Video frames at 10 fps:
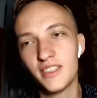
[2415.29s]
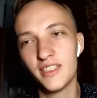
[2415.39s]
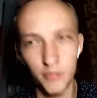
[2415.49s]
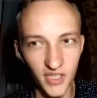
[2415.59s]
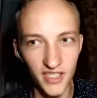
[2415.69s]
The
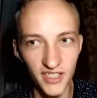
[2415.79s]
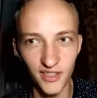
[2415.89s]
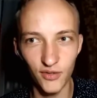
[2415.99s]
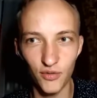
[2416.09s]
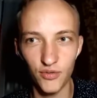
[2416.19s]

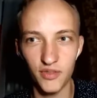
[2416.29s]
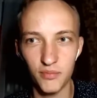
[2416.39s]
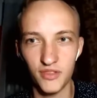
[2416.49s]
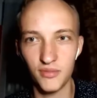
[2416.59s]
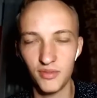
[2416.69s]
president took
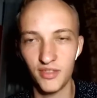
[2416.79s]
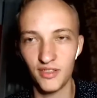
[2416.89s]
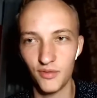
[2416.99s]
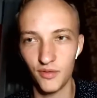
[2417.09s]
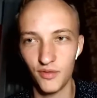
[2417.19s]

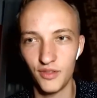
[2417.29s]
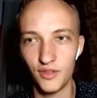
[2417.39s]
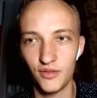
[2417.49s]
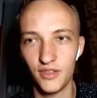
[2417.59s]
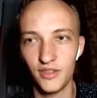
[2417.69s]
responsibility for these
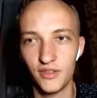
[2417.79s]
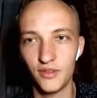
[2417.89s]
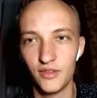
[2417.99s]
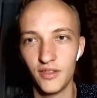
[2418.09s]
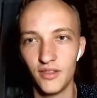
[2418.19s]
results,
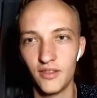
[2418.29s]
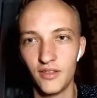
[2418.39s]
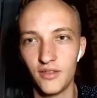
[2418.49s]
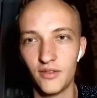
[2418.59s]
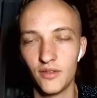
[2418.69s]
you said,
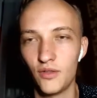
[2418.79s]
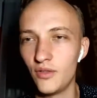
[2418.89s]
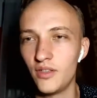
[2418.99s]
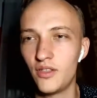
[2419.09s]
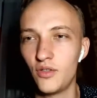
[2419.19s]
or
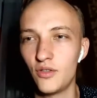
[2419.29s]
the coach?